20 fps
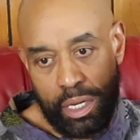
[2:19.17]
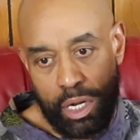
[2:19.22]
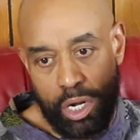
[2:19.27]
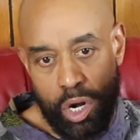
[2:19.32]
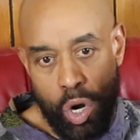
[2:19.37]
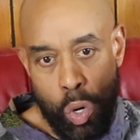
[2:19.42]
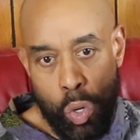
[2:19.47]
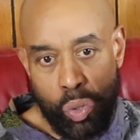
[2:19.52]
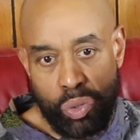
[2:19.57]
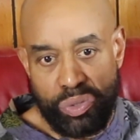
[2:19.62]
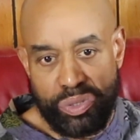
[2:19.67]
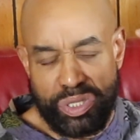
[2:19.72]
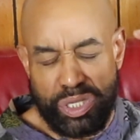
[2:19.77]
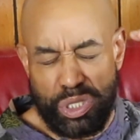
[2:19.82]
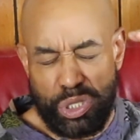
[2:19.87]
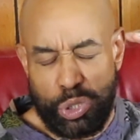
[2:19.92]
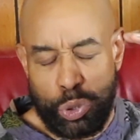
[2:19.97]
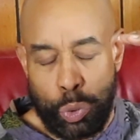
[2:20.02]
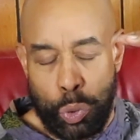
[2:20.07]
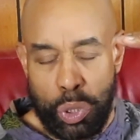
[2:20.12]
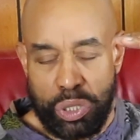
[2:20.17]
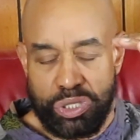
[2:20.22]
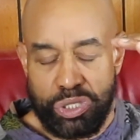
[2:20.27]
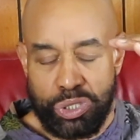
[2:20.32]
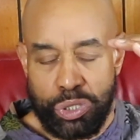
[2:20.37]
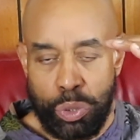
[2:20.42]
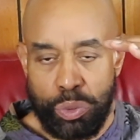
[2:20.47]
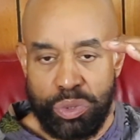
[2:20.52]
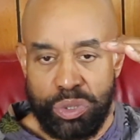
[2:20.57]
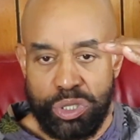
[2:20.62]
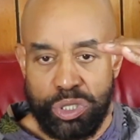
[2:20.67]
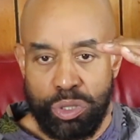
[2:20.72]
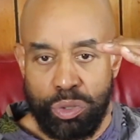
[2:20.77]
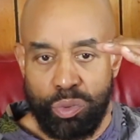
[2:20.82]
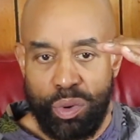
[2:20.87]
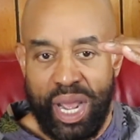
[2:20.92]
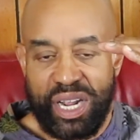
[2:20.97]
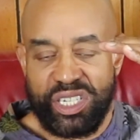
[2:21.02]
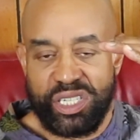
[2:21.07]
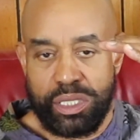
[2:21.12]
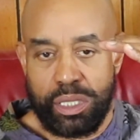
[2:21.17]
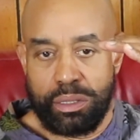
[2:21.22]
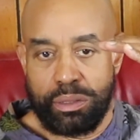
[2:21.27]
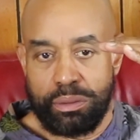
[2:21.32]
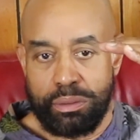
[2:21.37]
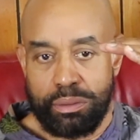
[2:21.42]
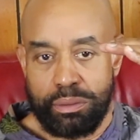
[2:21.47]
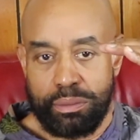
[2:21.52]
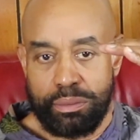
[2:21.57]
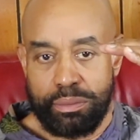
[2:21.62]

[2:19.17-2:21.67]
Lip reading: goes into a certain direction.